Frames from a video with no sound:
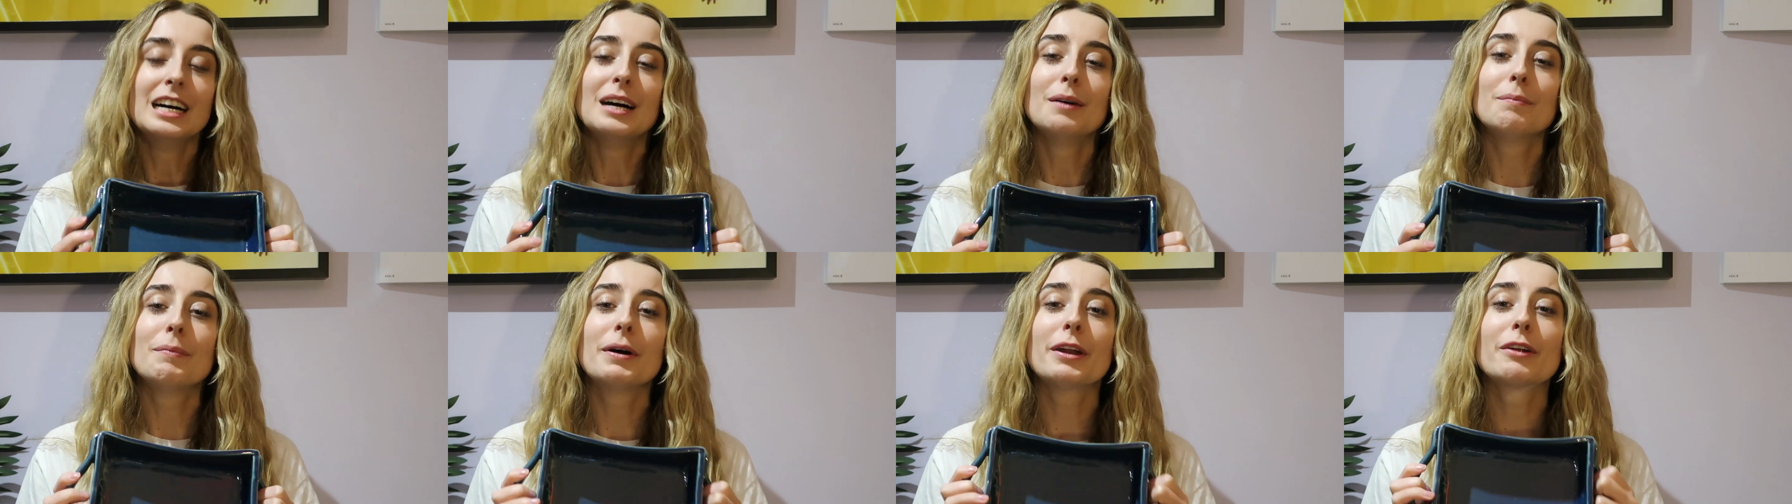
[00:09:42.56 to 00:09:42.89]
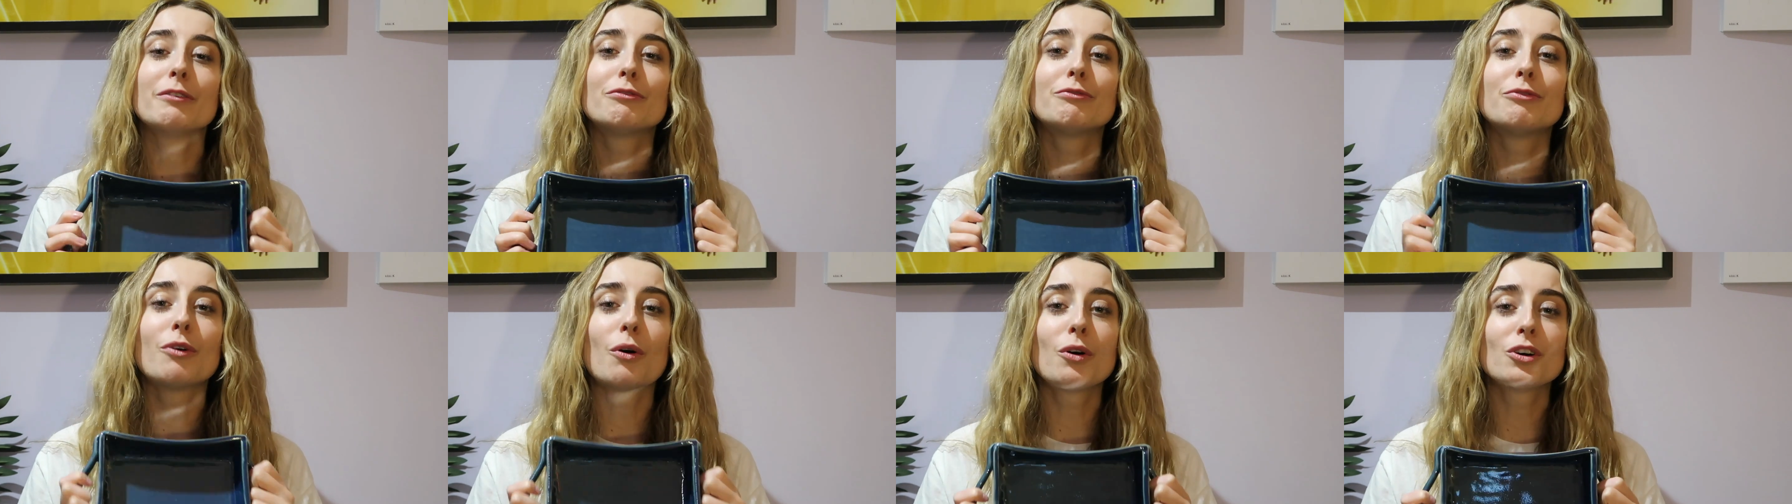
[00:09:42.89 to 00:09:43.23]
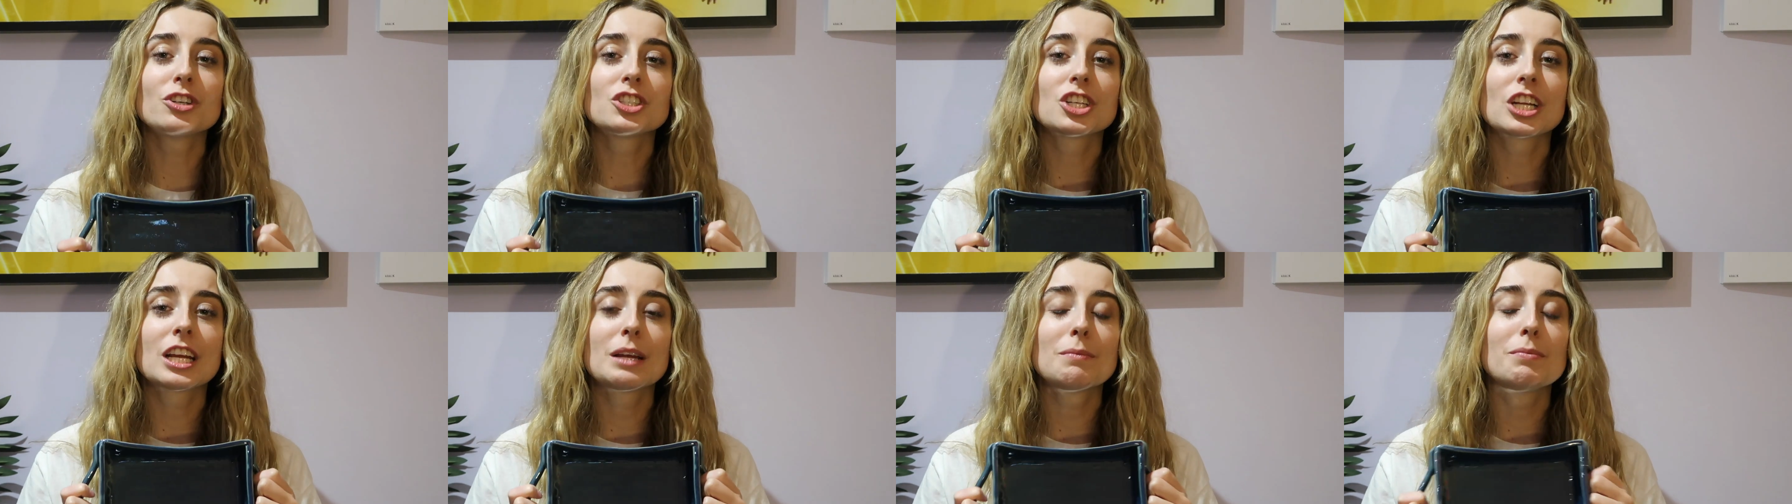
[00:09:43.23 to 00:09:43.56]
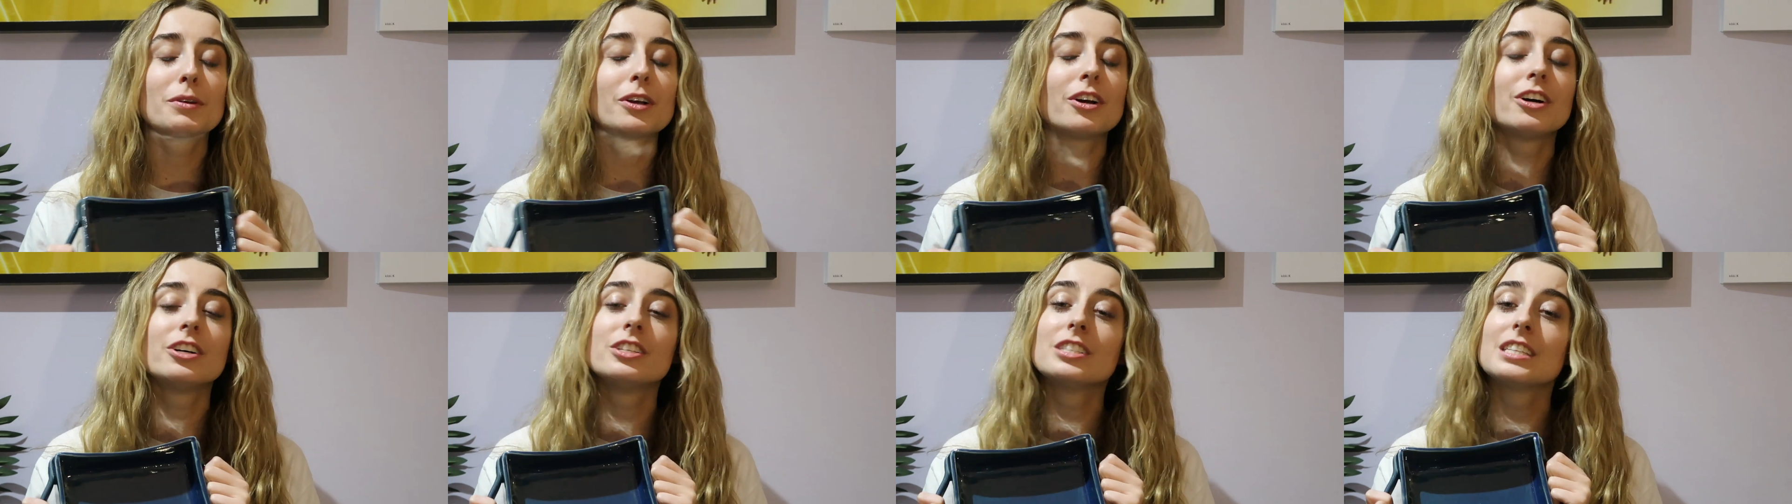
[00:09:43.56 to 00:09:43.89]
But unfortunately,
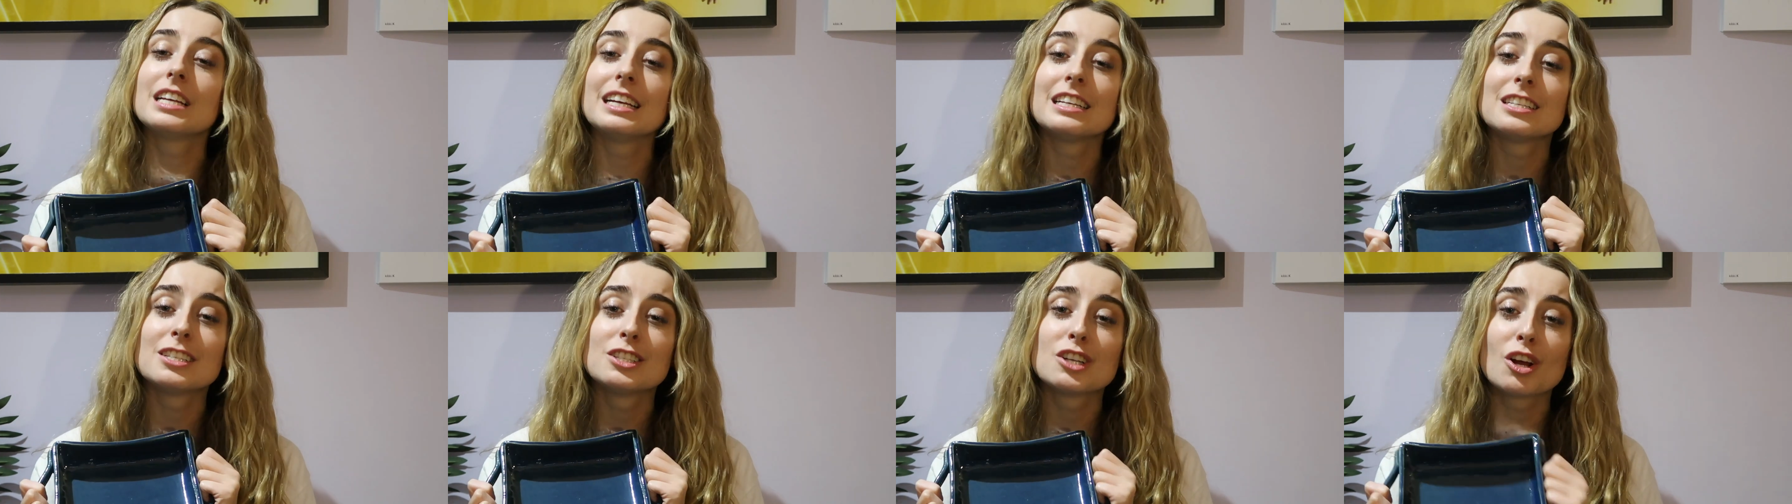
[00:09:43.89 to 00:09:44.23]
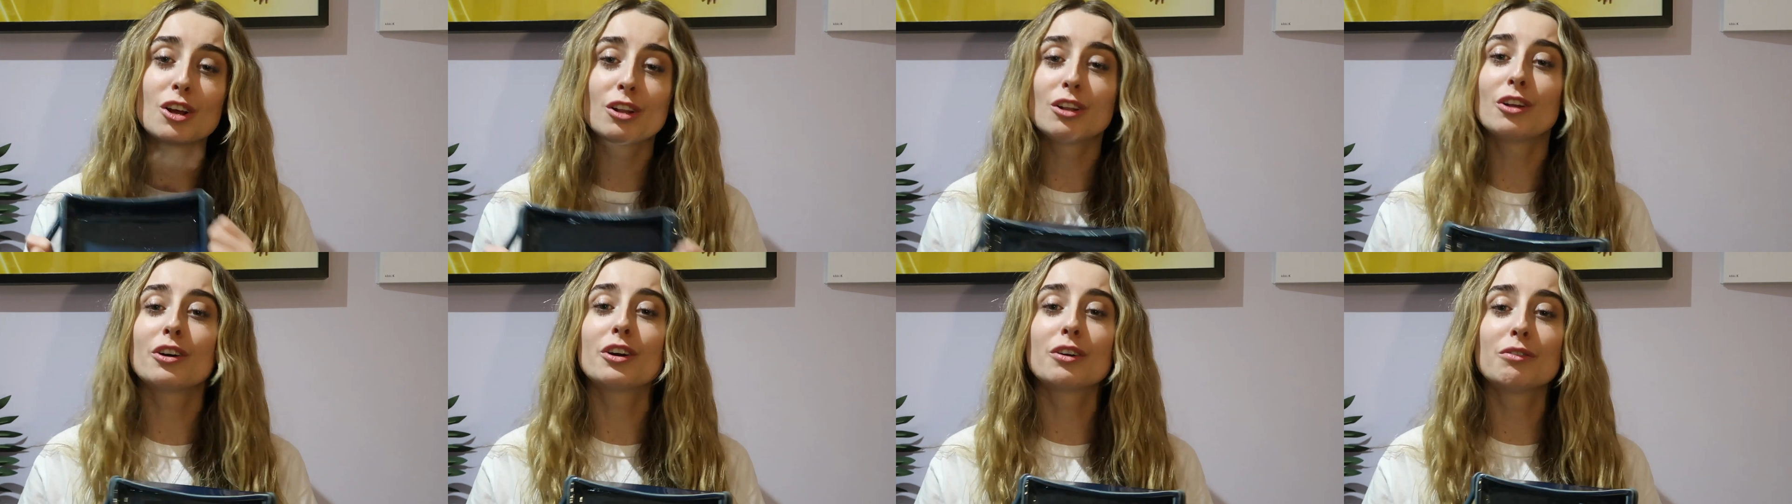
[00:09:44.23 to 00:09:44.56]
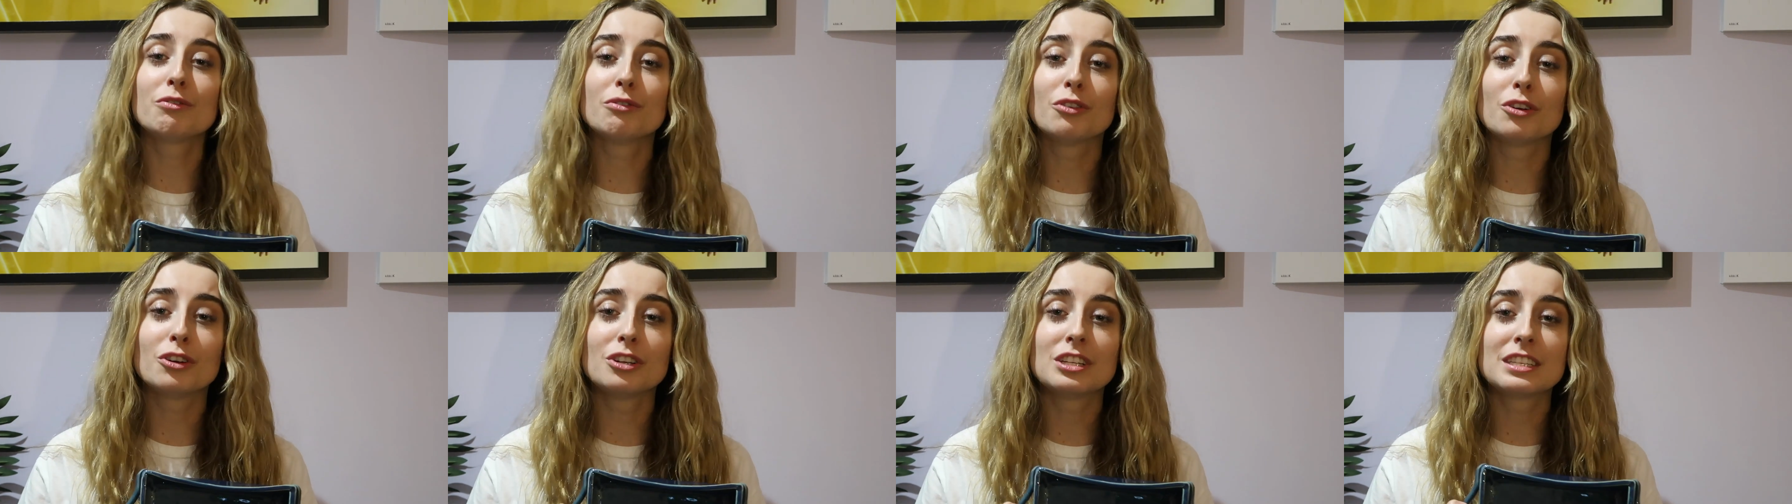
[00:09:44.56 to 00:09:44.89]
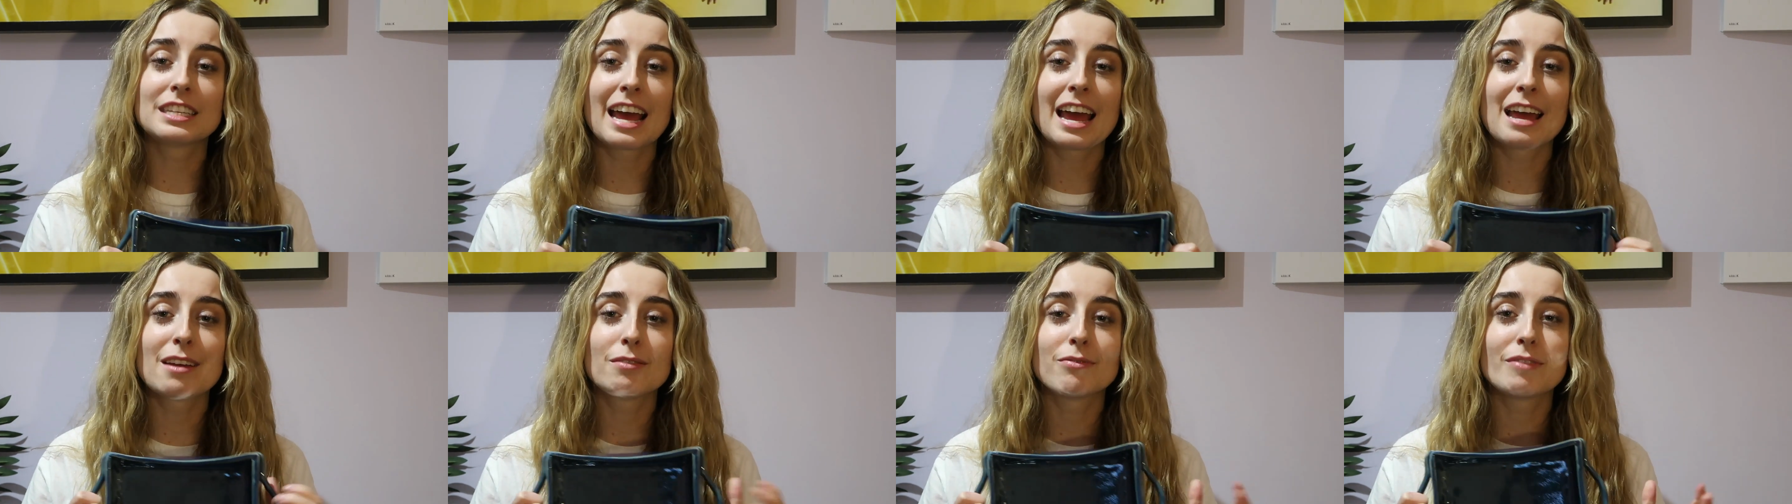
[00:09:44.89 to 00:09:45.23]
because it is no longer food
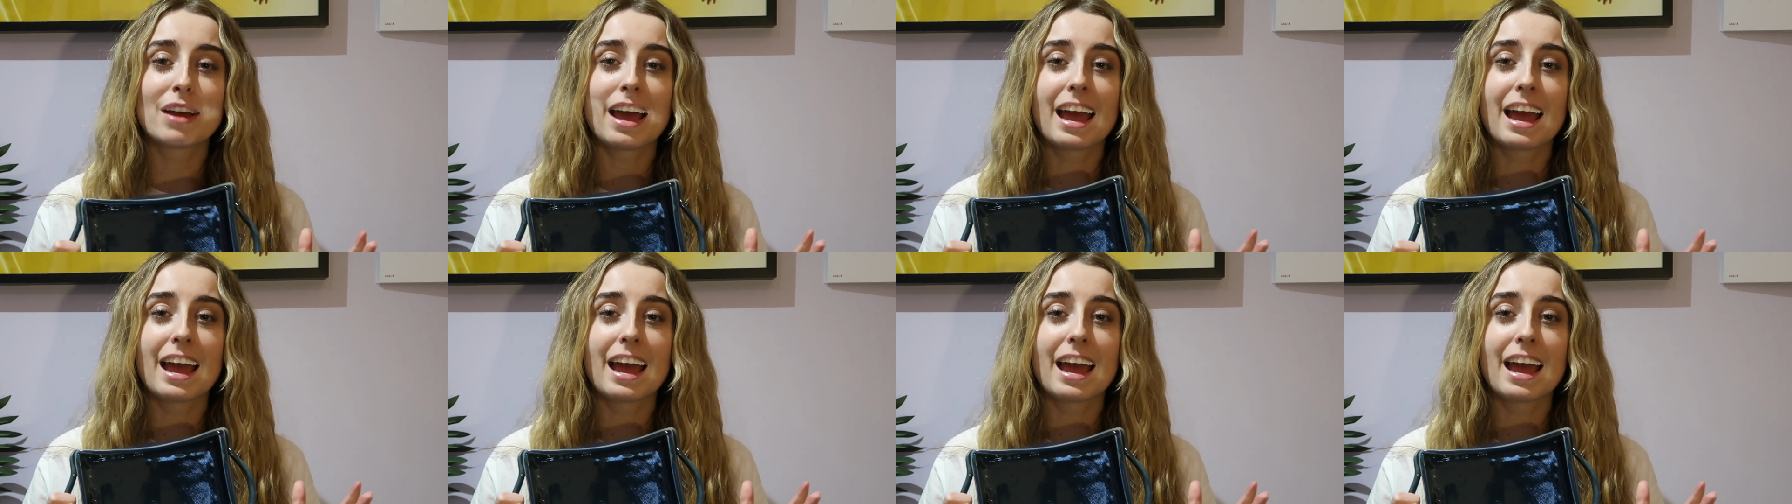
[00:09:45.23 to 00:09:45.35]
safe